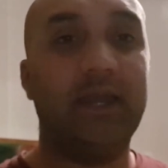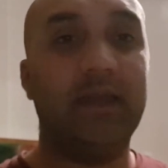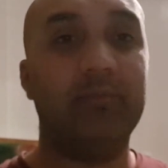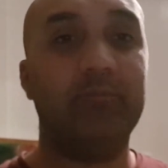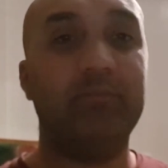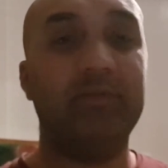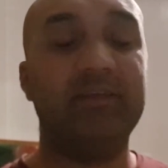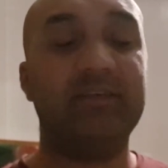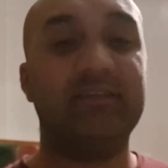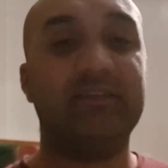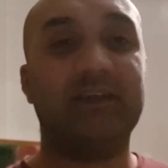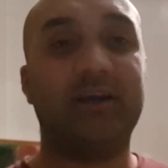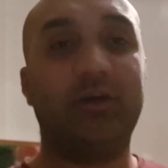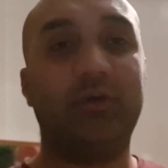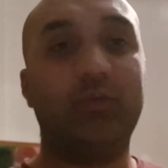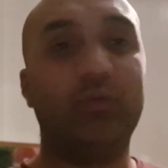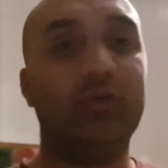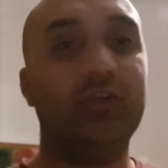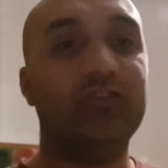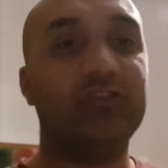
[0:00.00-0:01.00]
Mister,
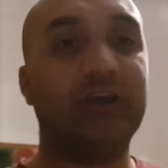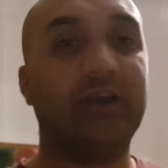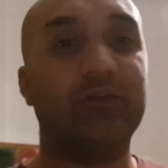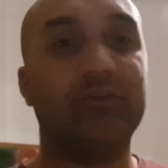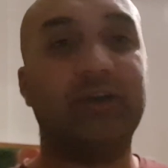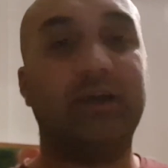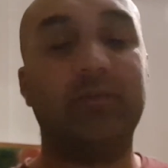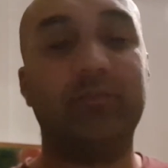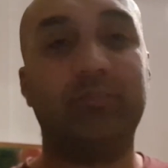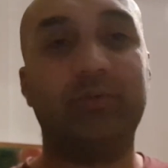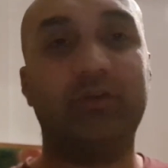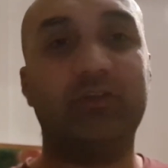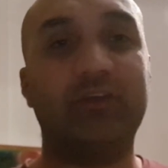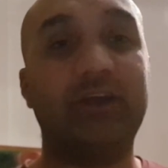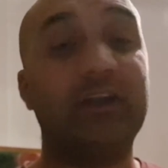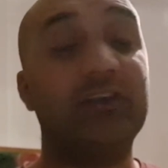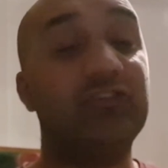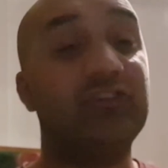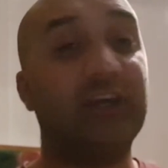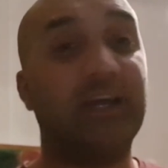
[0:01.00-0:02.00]
all a shout out, because
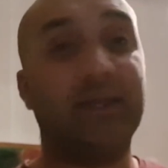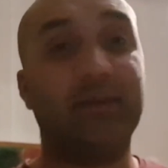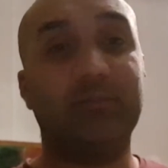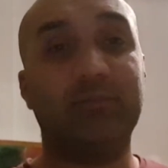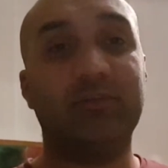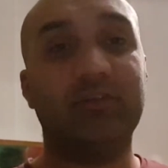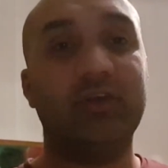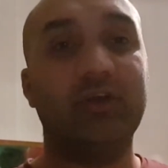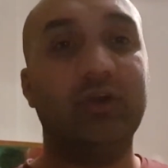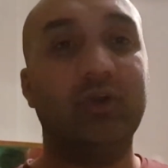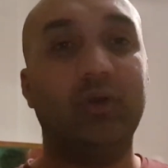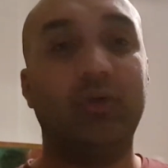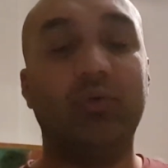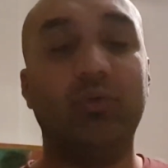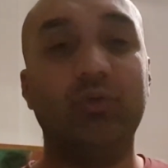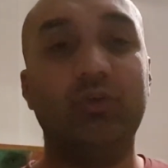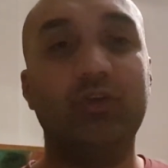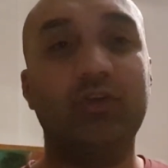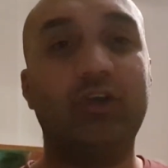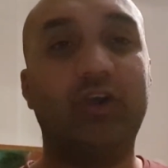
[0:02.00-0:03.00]
and James,
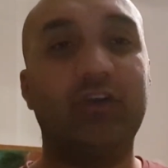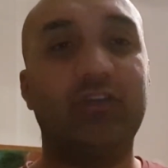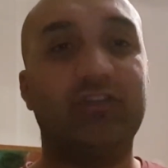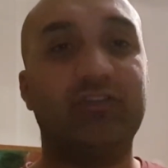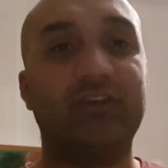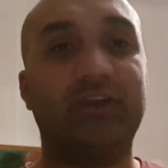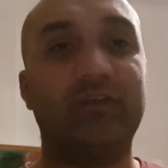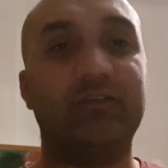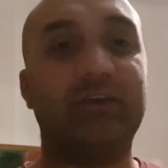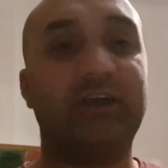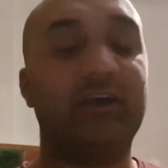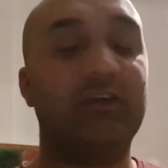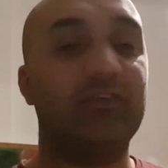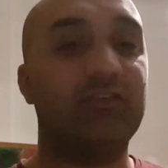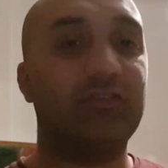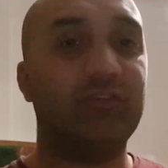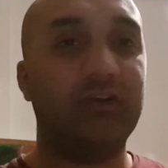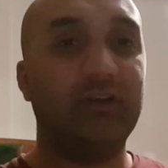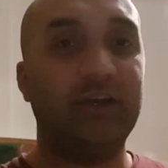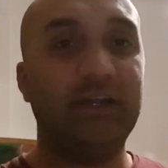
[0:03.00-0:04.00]
all you guys a shout out.
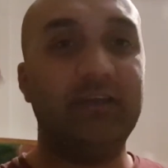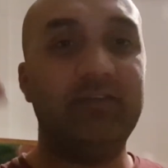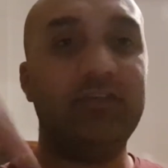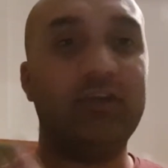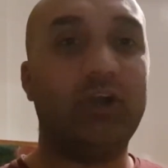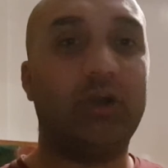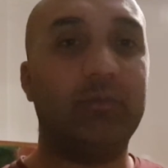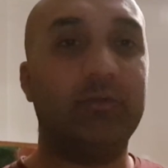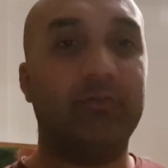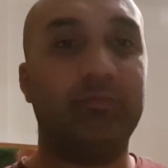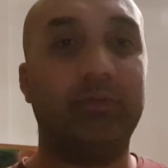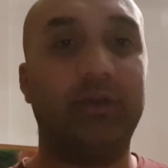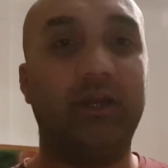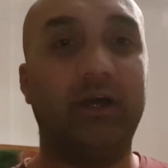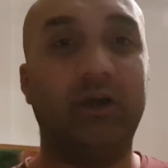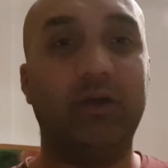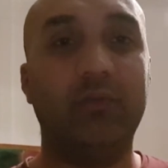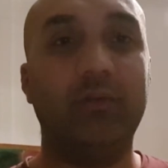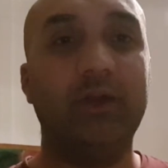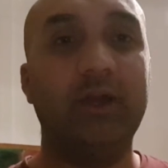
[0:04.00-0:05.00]
Leave your comments
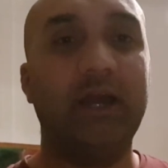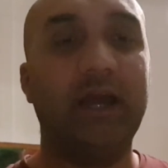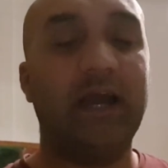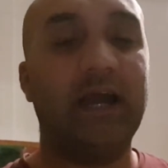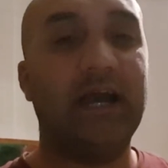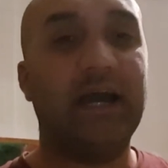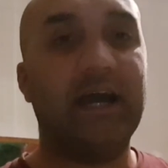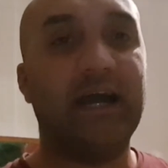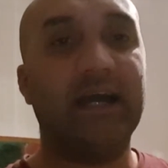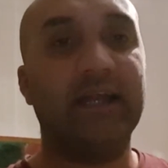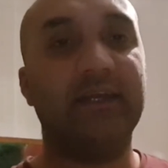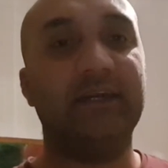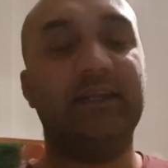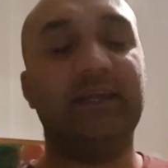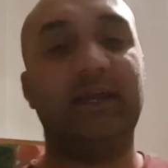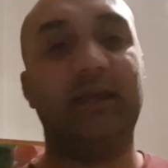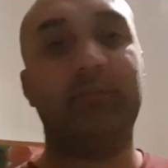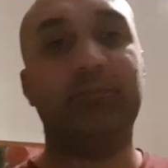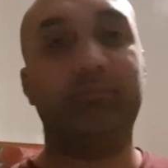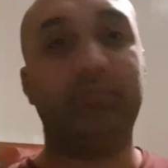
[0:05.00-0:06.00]
below, and
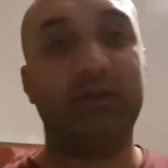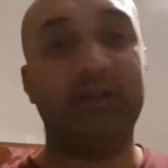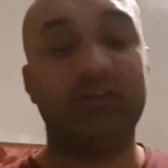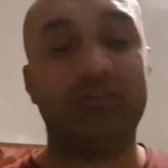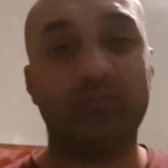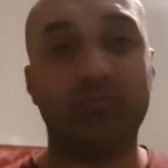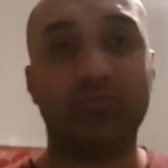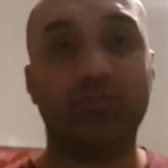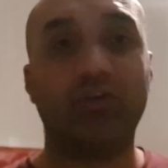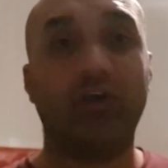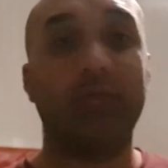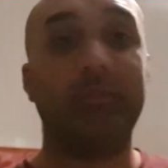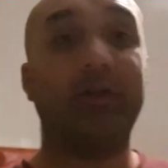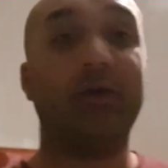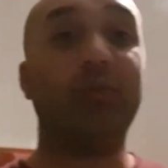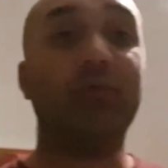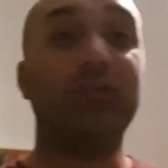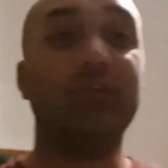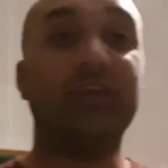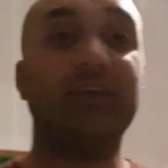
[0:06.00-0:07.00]
please subscribe. And
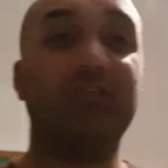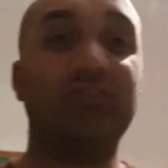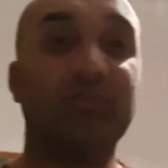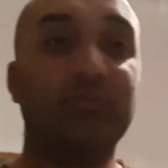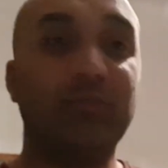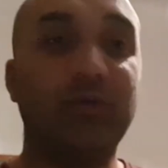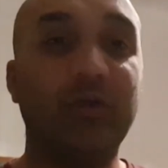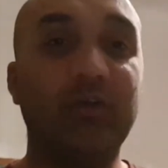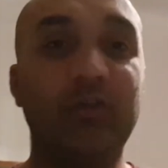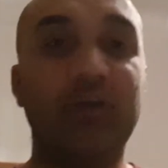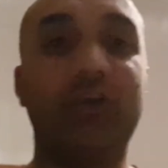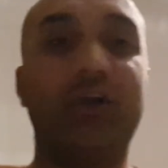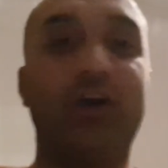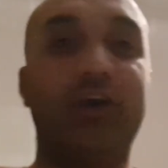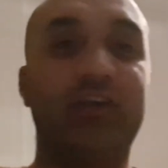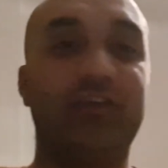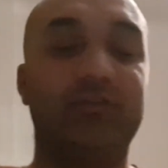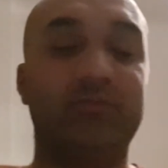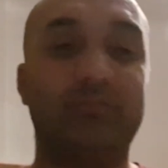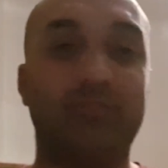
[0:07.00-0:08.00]
I want to give some of my other
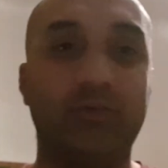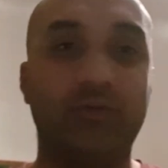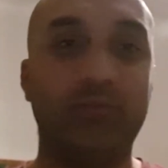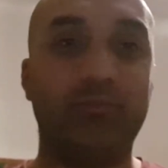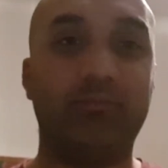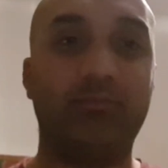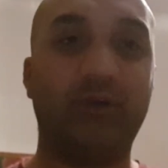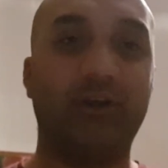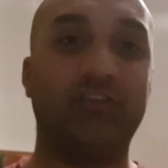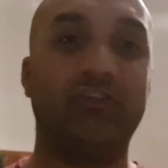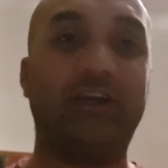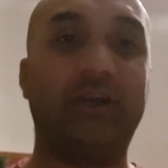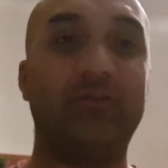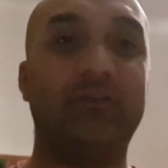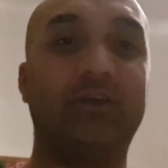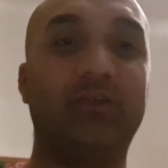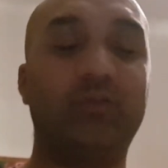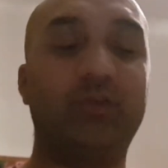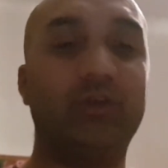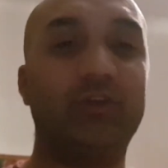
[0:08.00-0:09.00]
guys a
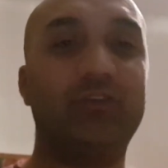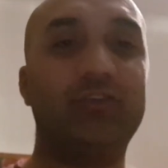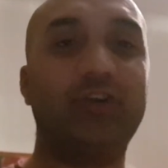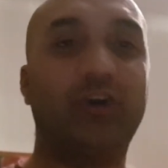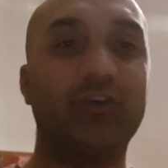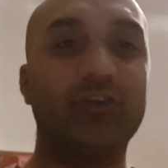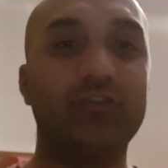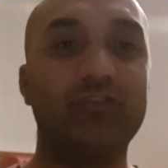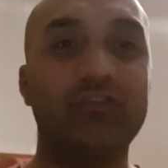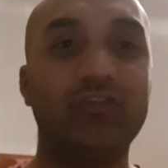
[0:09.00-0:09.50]
shout out as well, like Don